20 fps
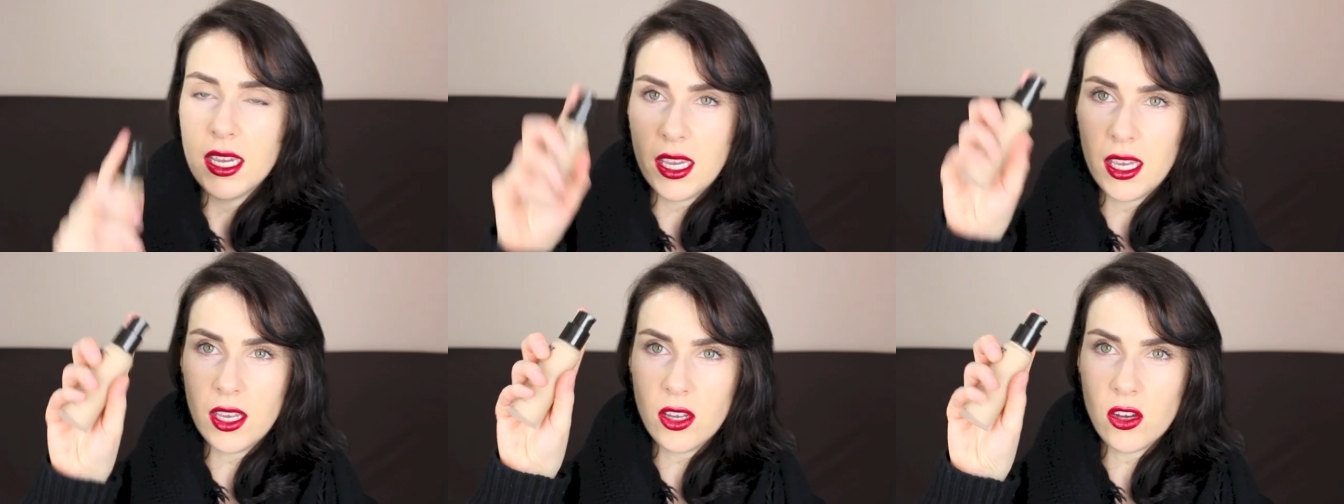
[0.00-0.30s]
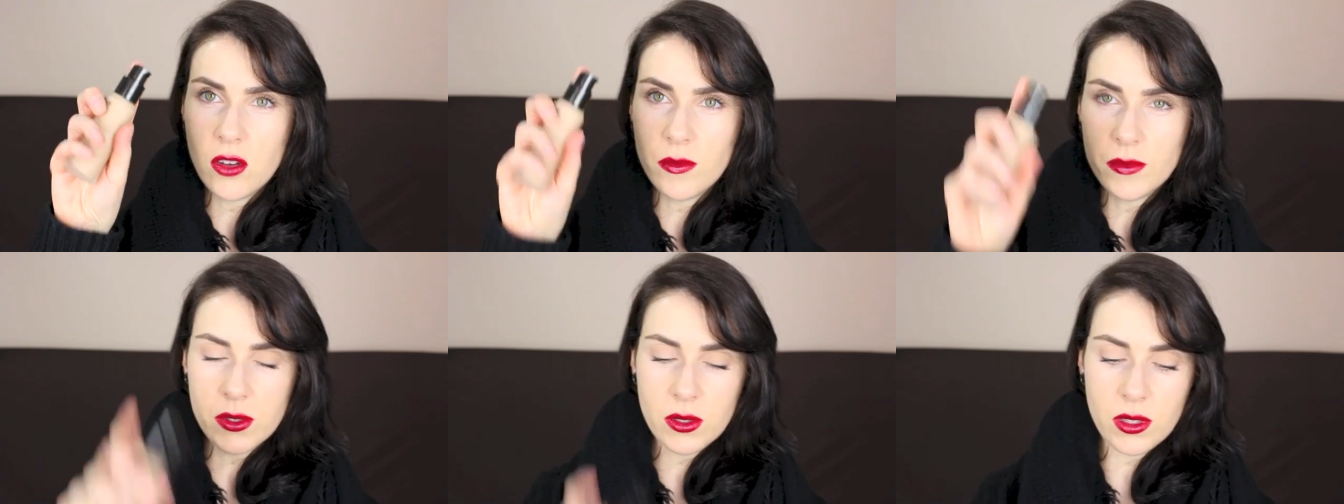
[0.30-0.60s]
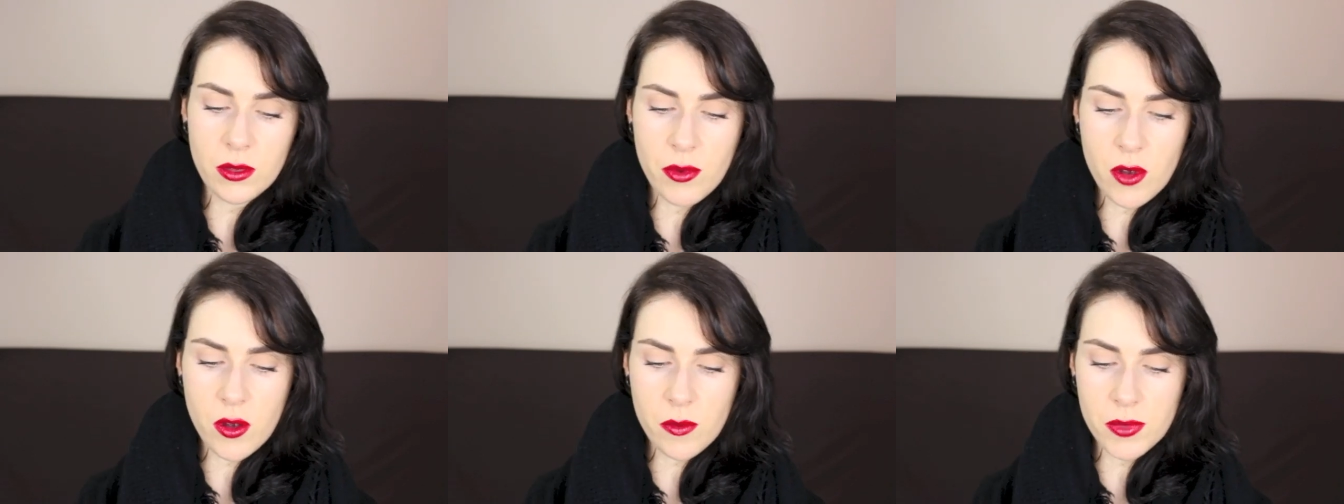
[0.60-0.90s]
it comes
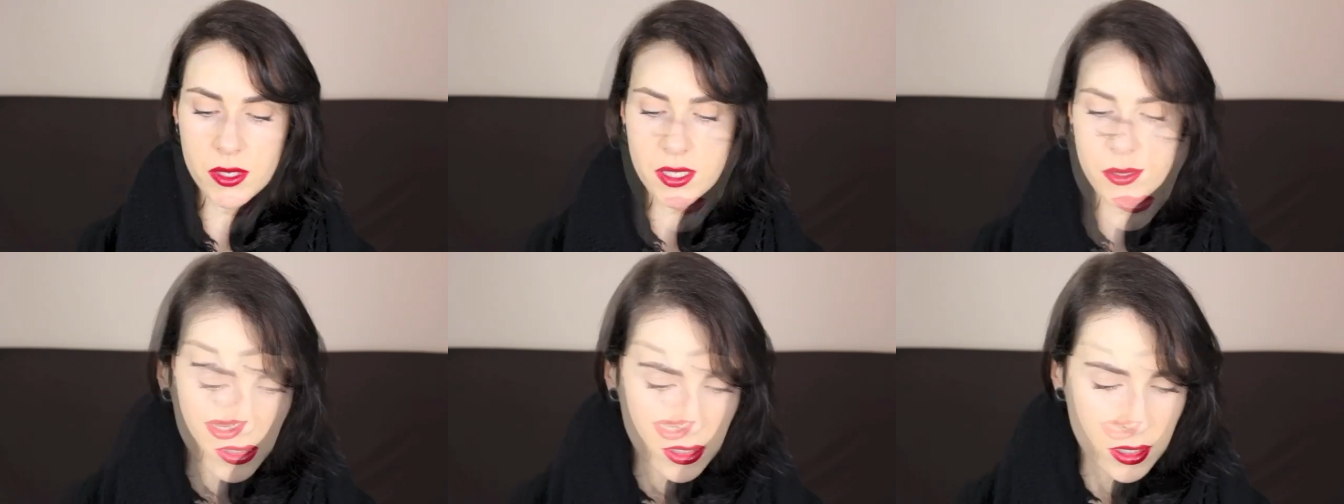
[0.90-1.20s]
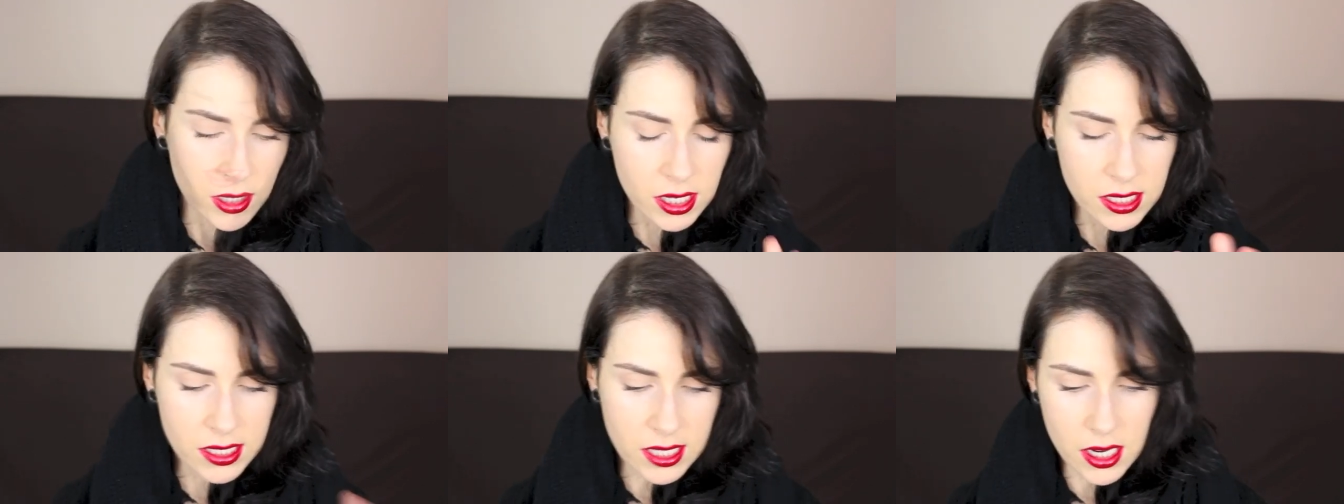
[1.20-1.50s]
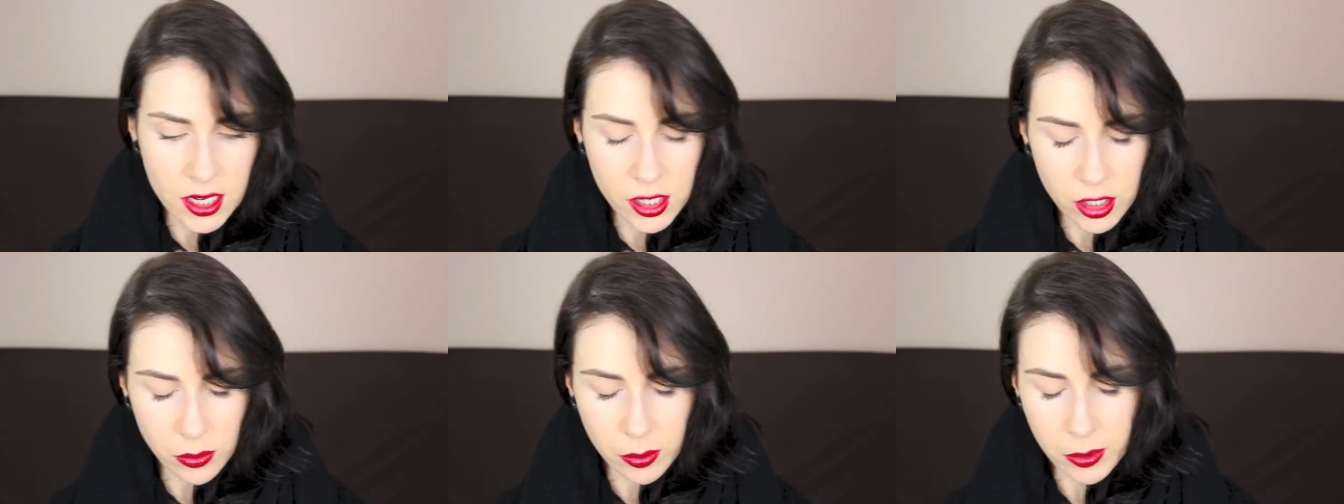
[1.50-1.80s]
with the pump. This one is
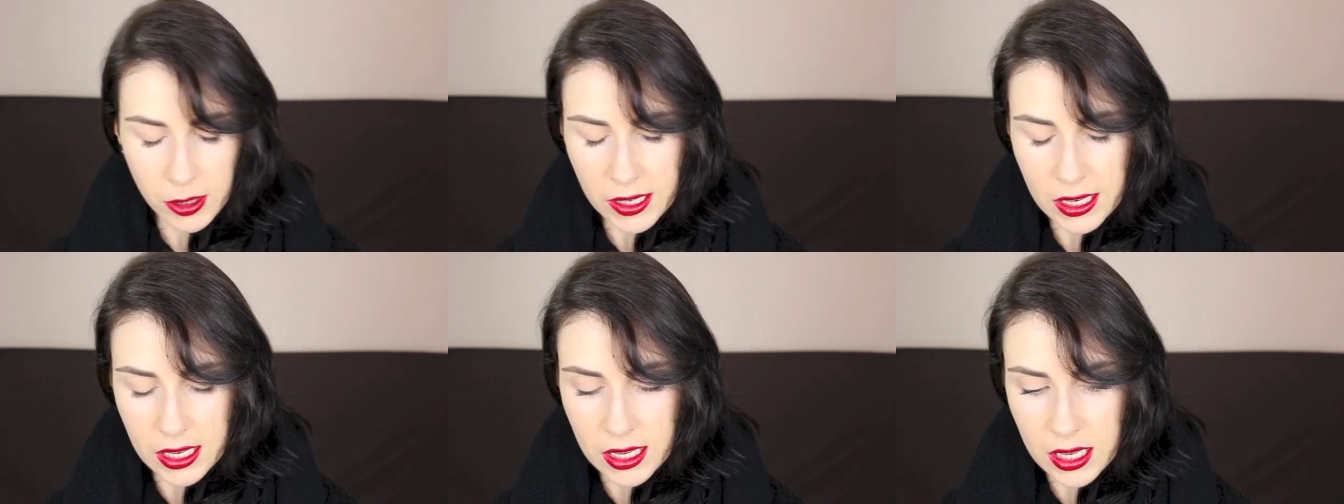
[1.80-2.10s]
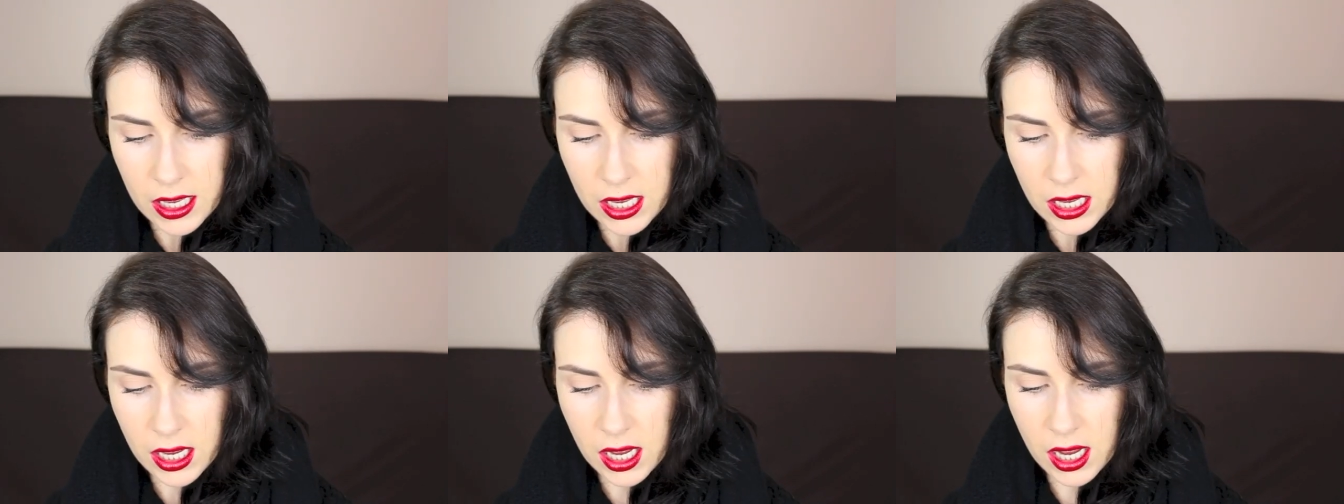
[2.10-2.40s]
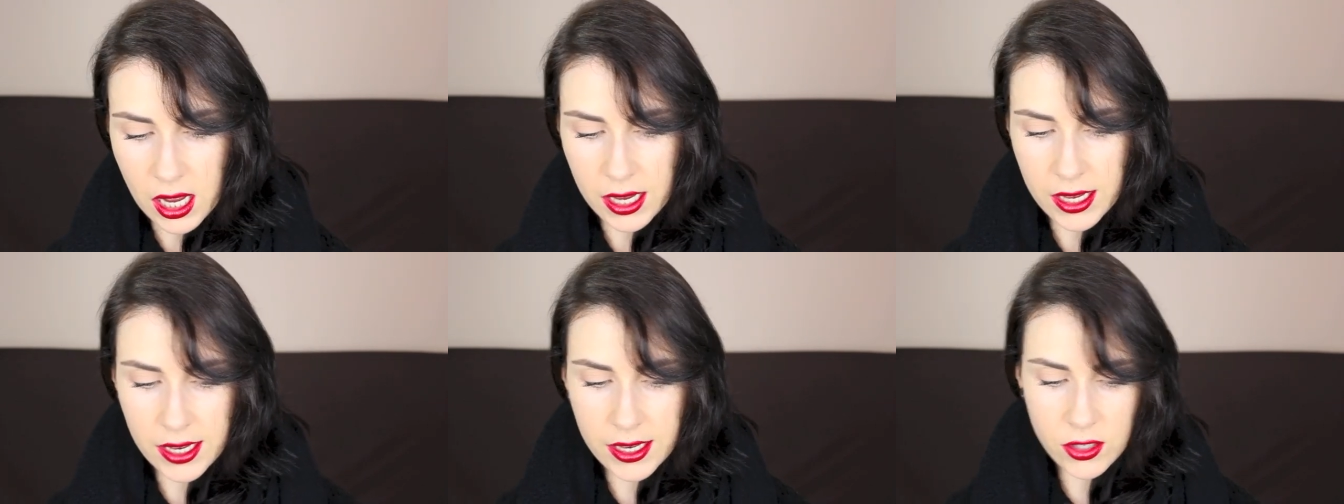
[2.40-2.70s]
arguably
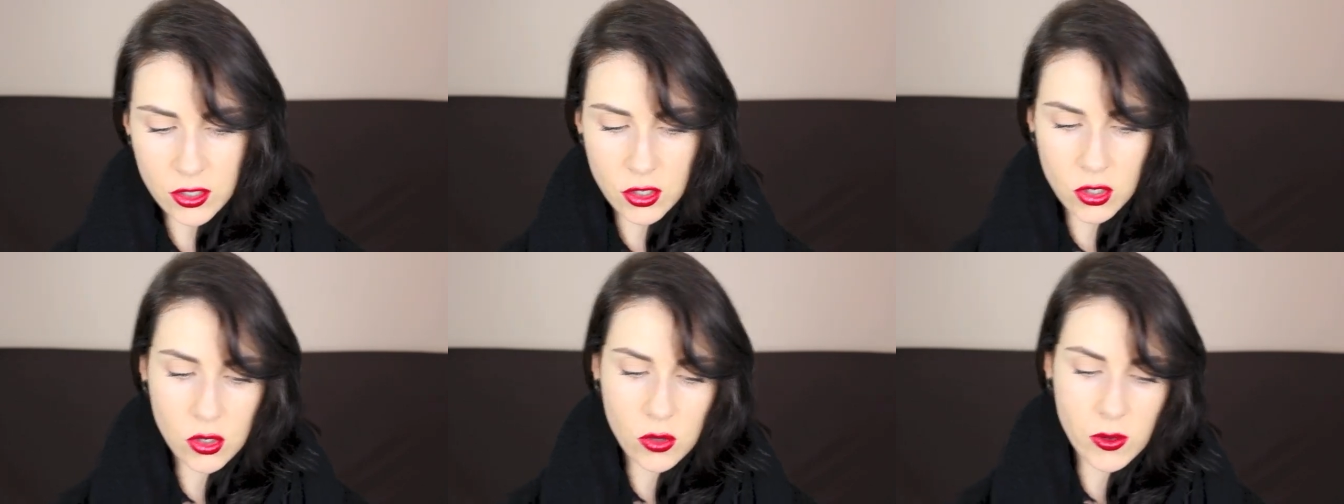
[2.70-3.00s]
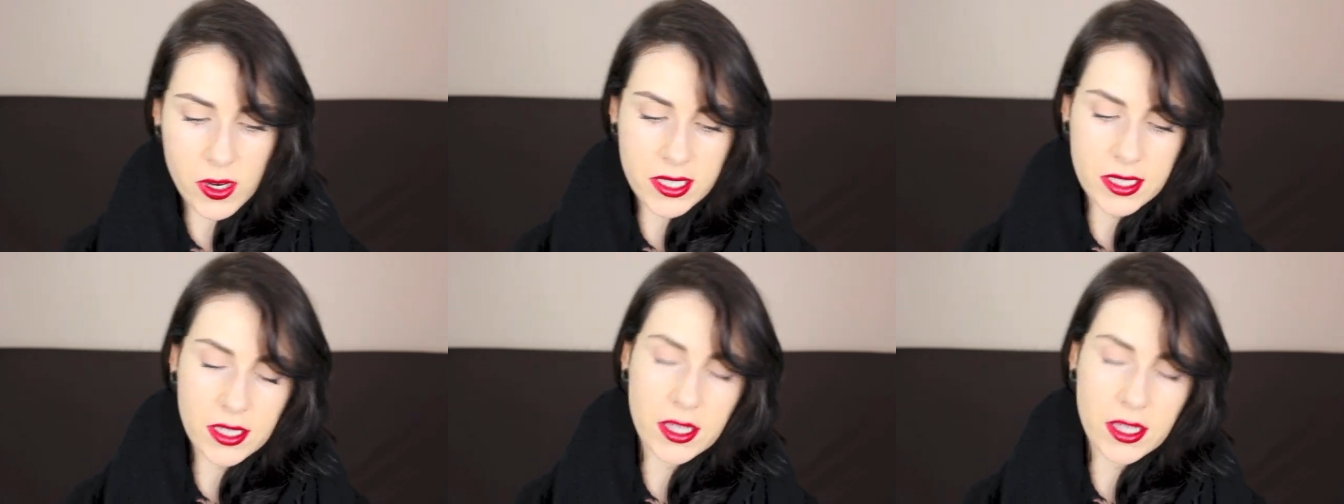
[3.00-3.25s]
high end or low end.